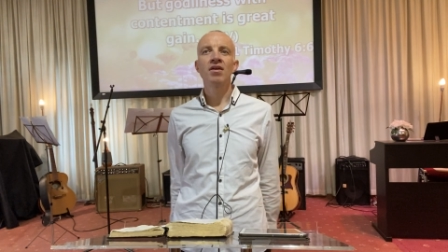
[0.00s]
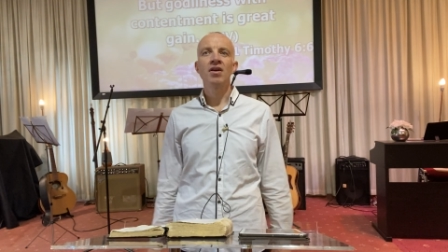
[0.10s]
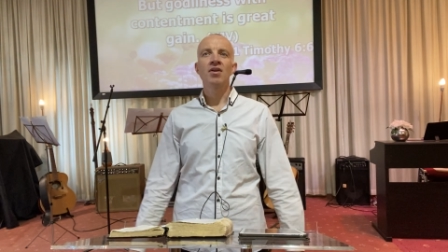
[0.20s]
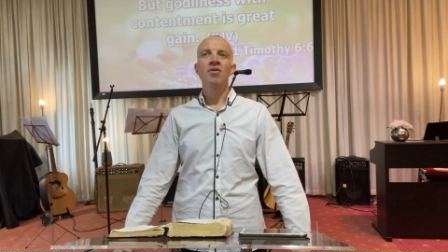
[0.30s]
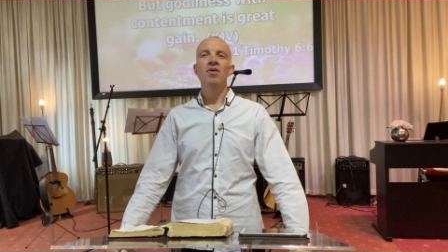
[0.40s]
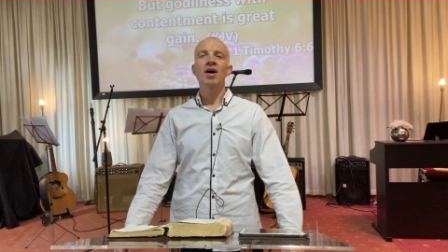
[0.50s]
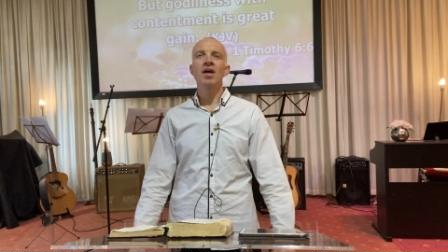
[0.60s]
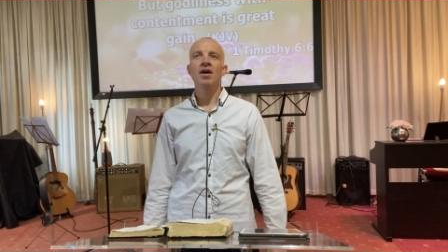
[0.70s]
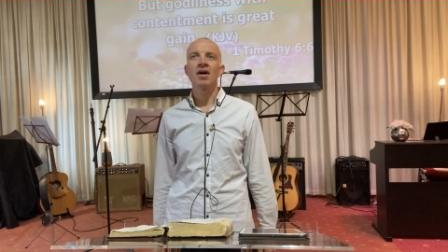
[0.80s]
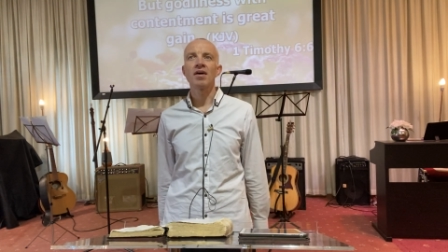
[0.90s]
You know,
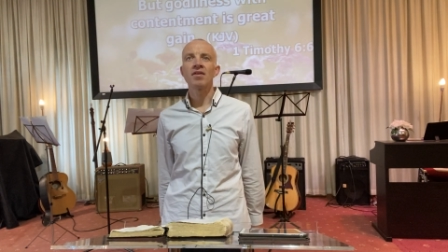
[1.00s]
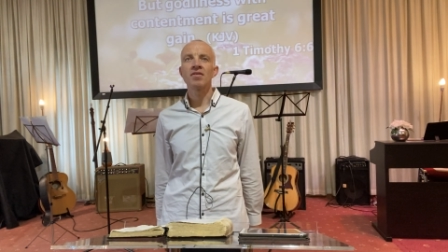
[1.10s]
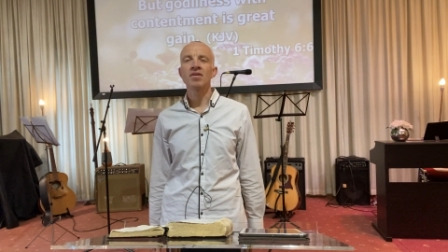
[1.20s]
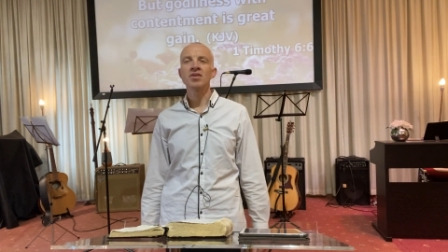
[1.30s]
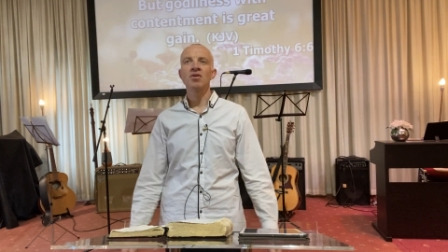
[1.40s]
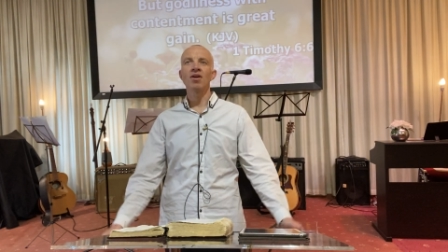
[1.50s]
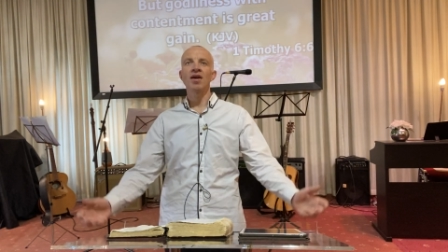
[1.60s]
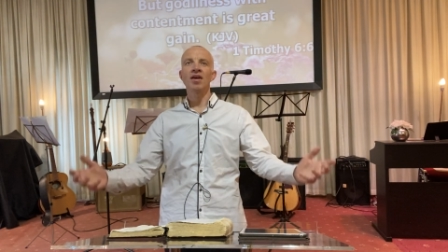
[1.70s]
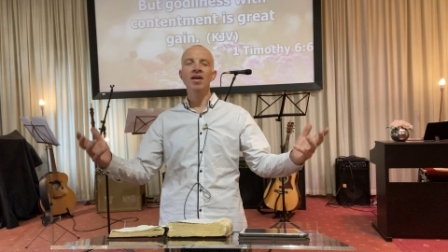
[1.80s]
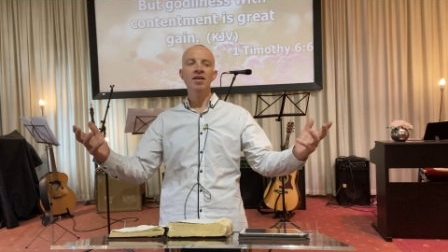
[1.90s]
I uh, that's all I
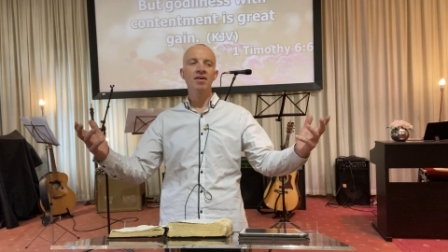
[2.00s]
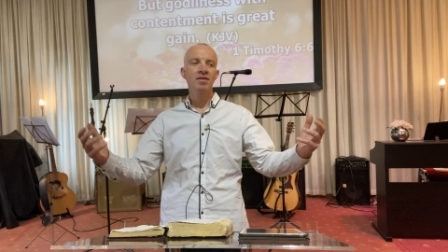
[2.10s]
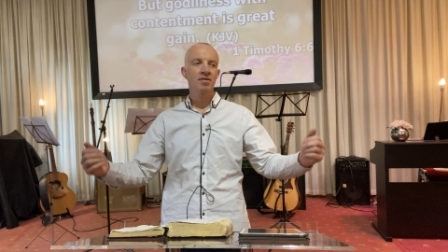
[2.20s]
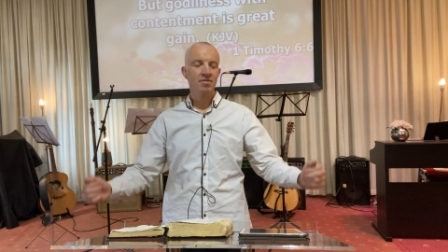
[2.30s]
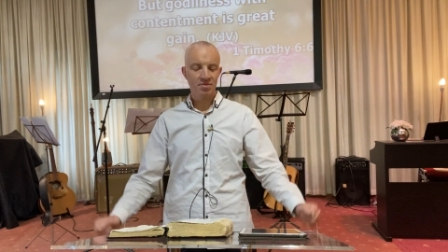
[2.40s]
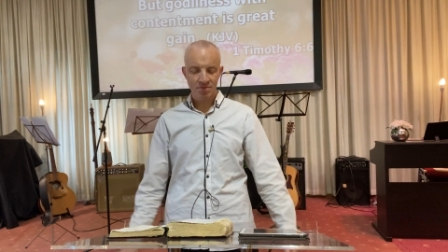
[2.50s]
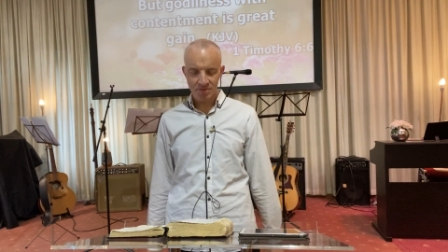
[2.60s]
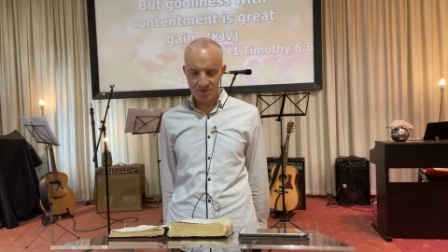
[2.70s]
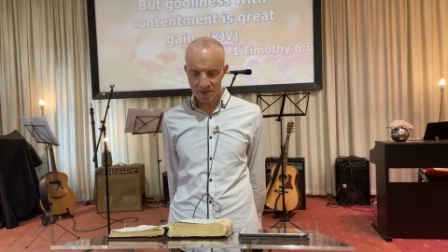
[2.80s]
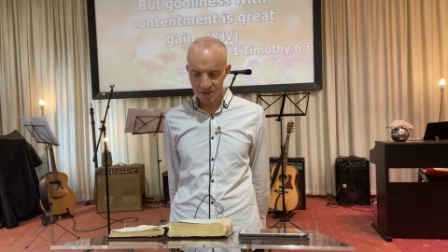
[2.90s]
need.
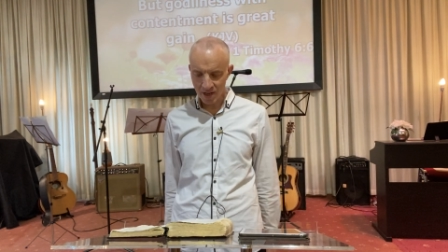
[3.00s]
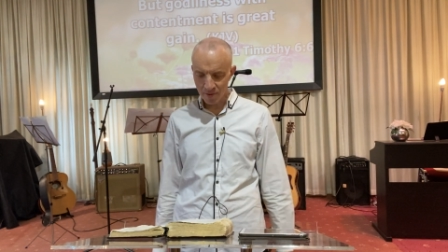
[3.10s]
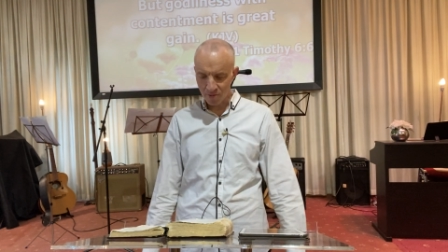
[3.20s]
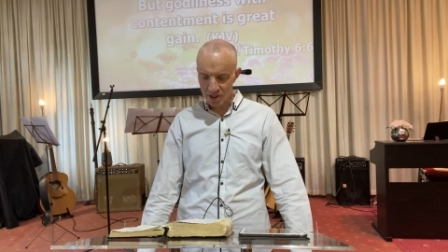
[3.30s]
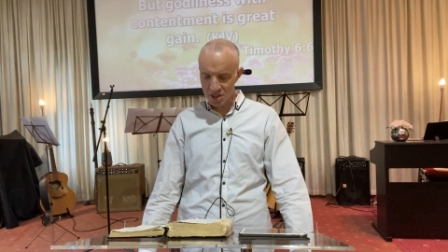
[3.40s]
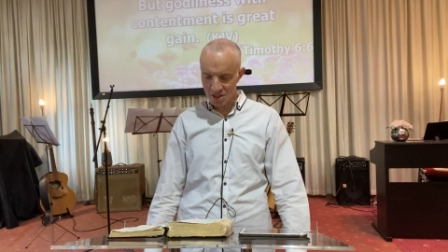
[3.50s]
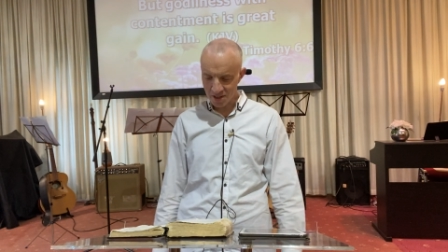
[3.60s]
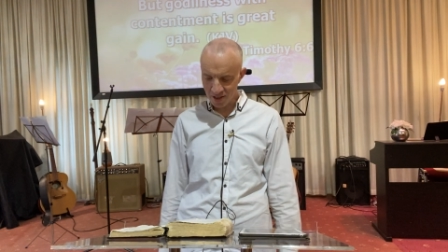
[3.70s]
That's I am rich.